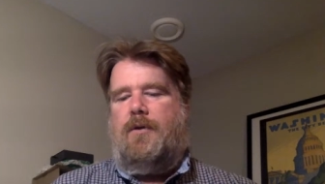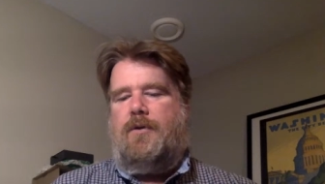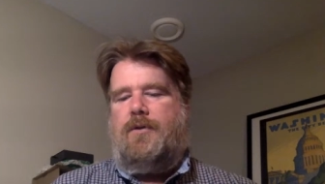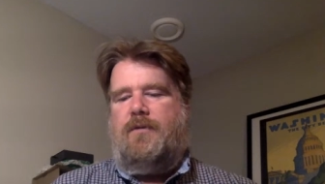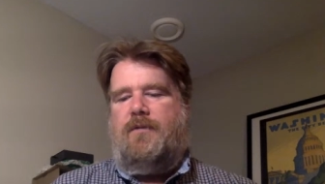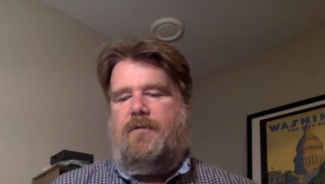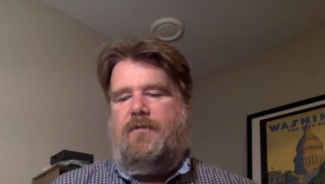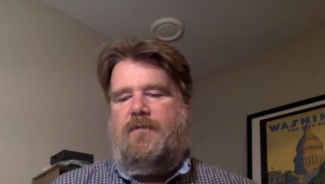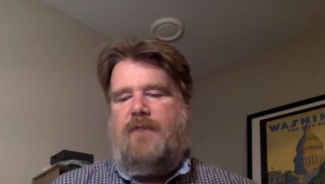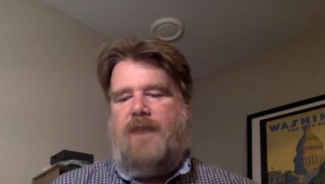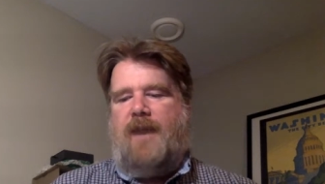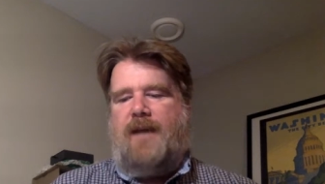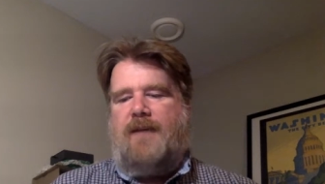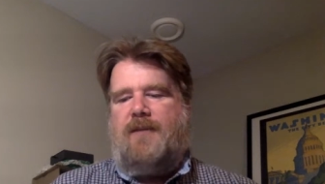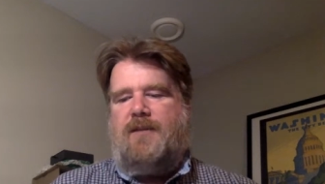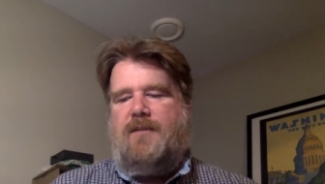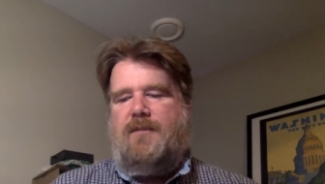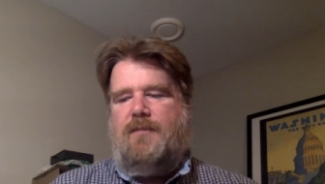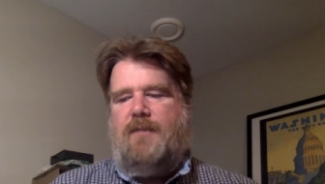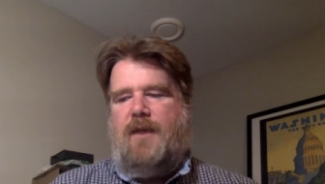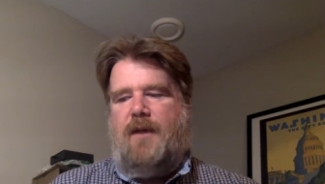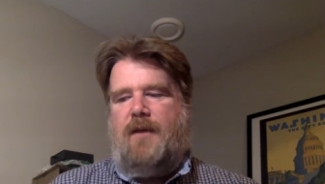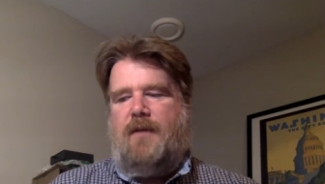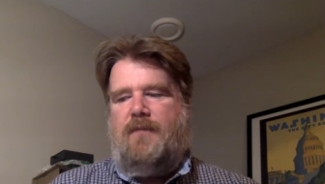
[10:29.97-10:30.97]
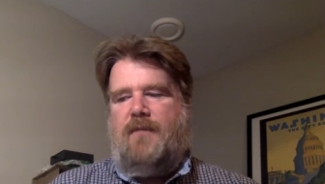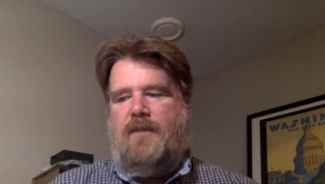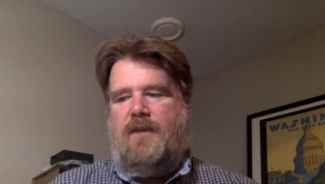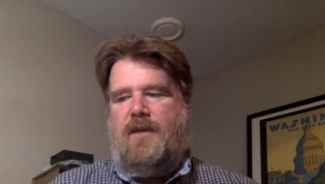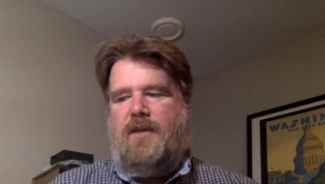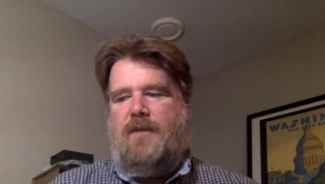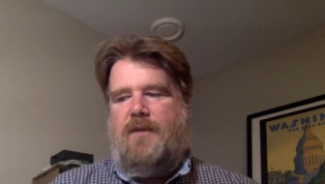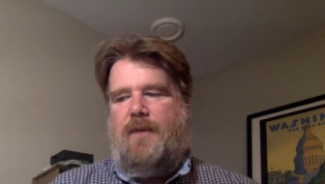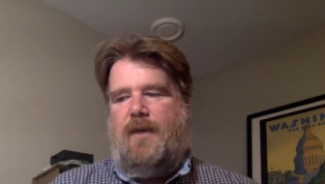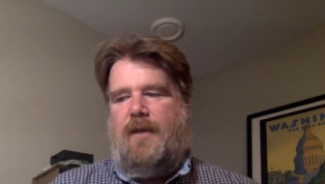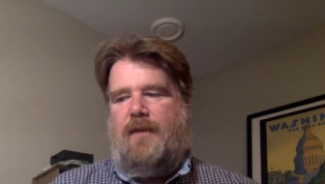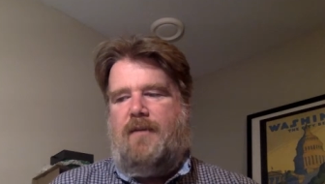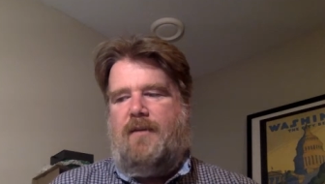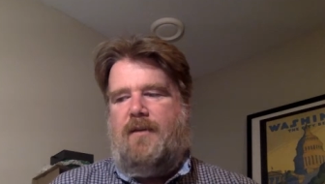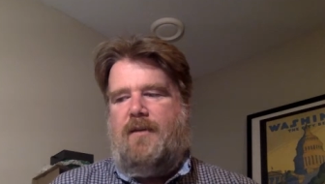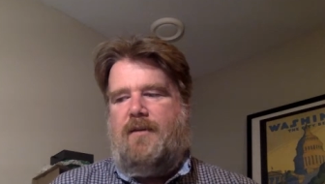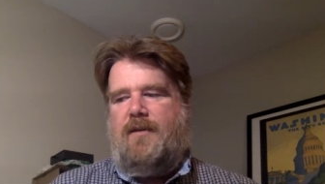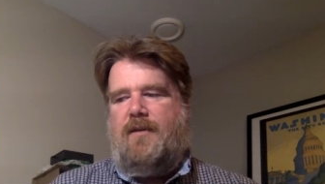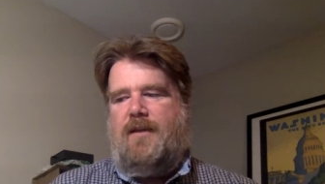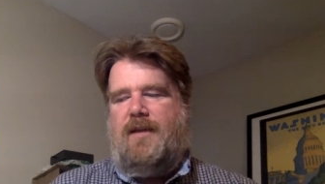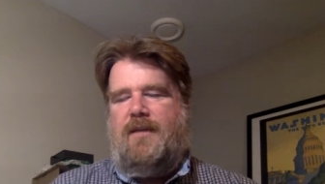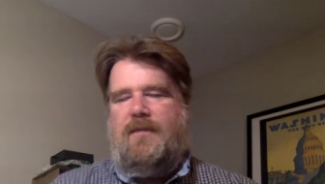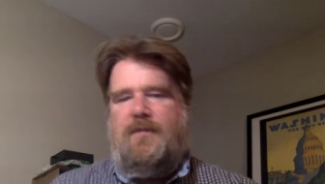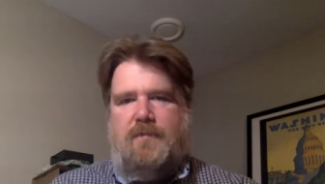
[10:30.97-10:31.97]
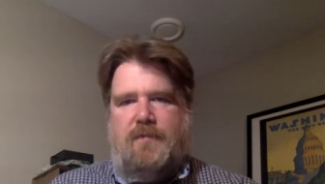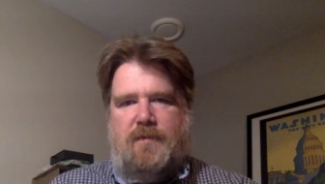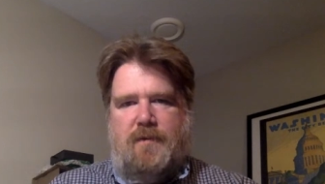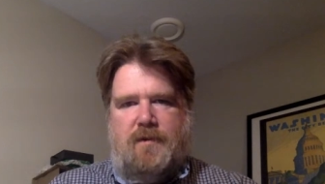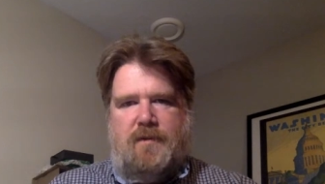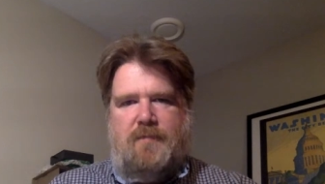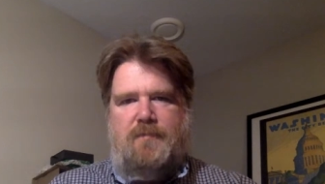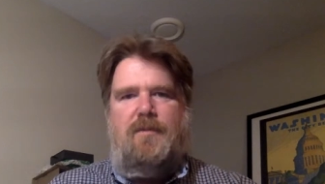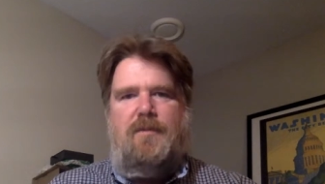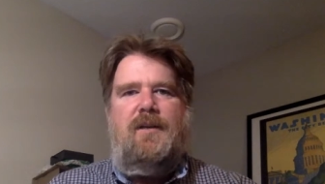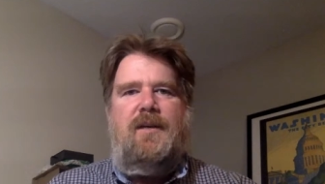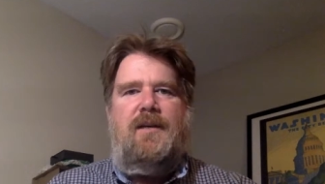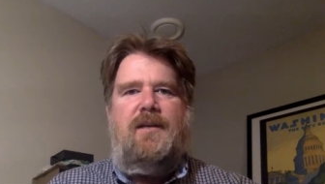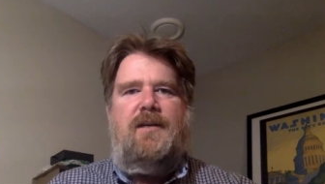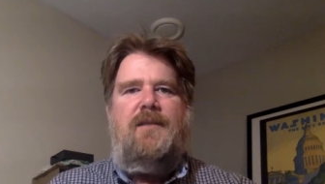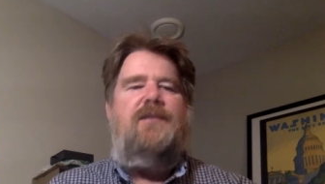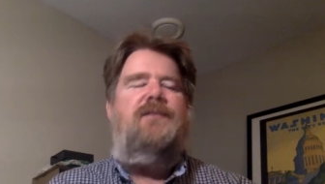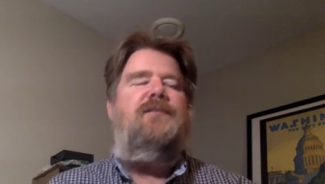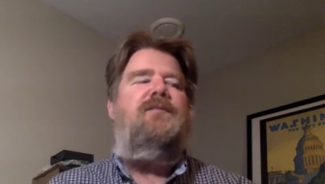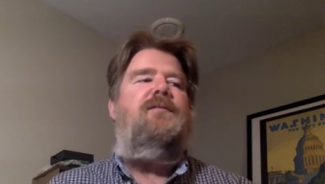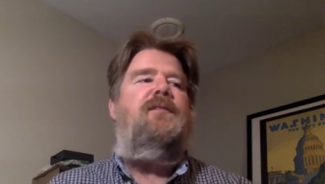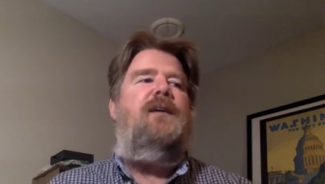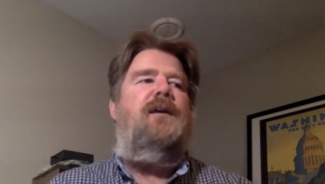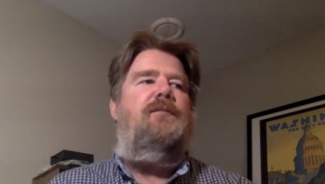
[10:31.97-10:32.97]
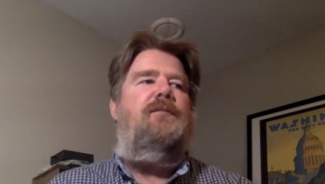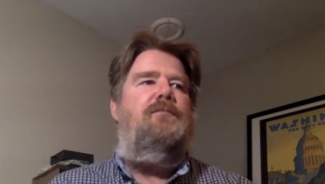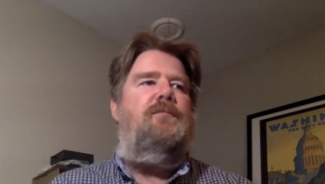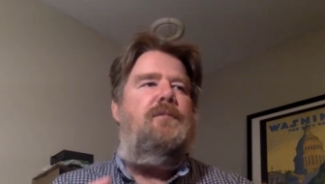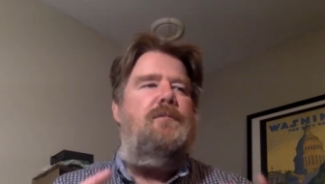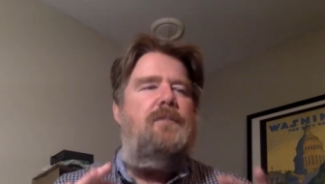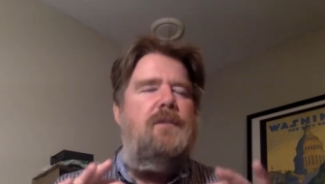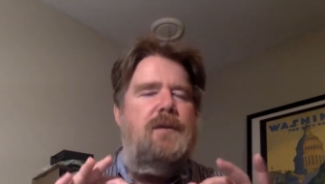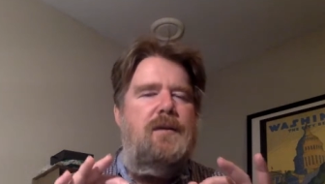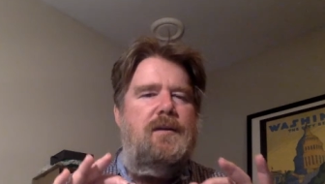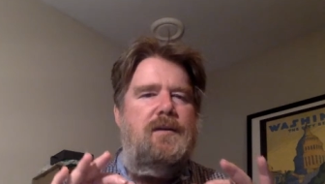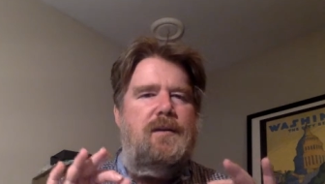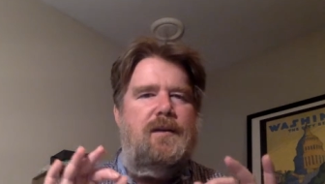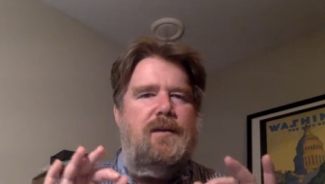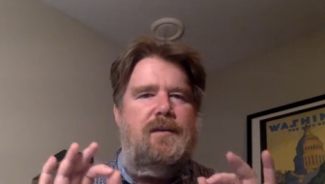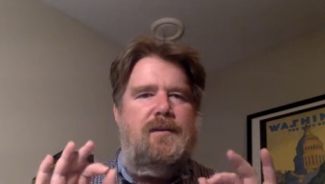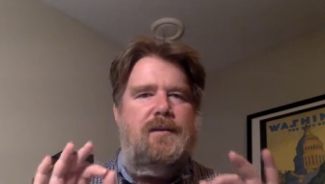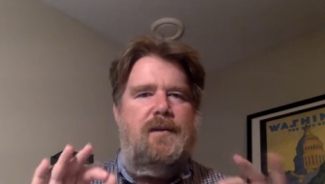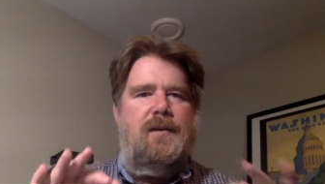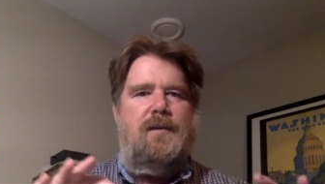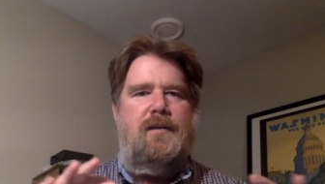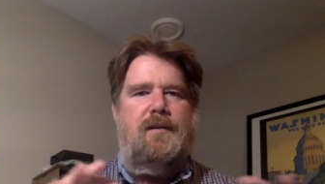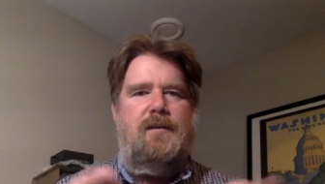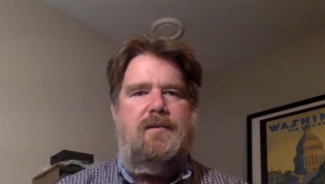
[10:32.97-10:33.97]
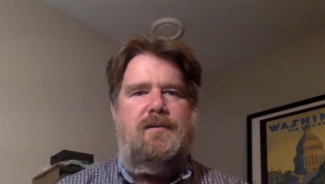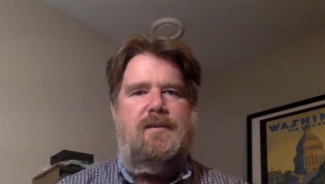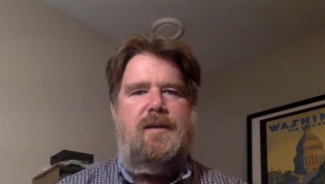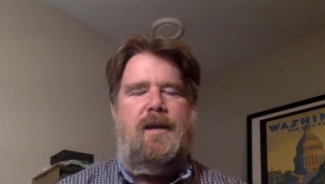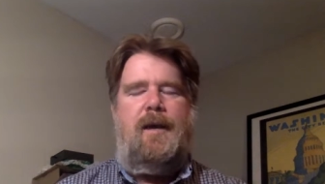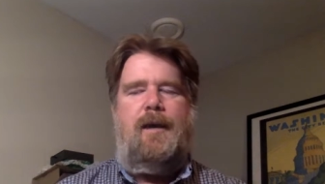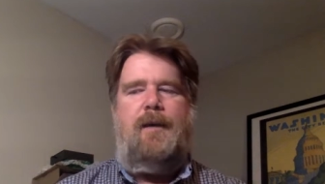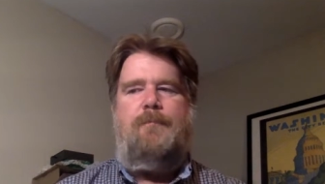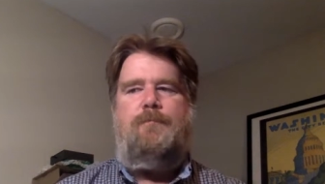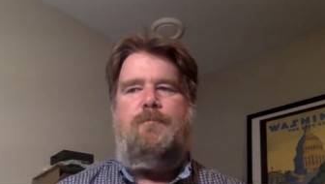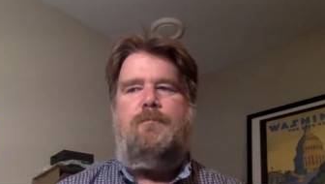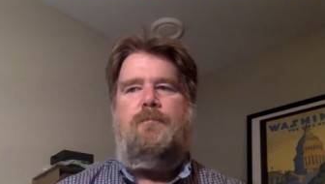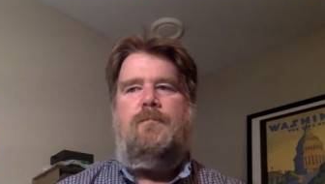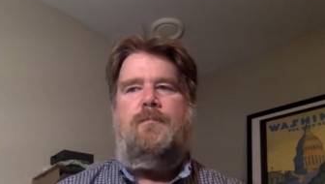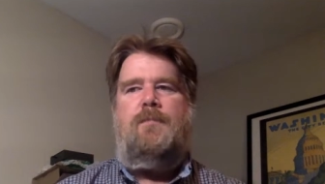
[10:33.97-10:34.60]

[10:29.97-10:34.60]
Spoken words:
a vast amount of EU out there that even for completists, like really at the end of the day,